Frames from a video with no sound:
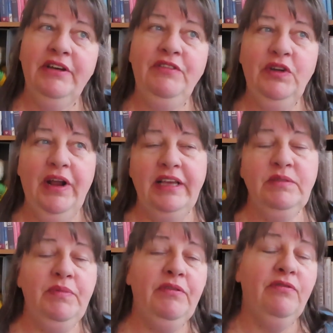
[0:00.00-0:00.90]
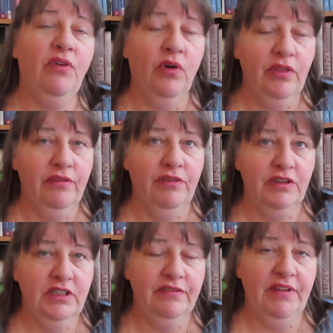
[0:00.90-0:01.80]
a few days before the
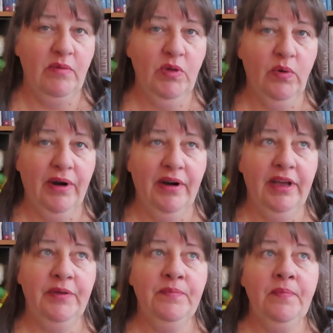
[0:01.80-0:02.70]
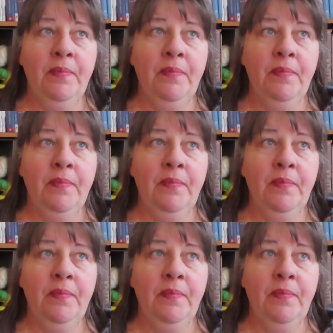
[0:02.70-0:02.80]
1st of February,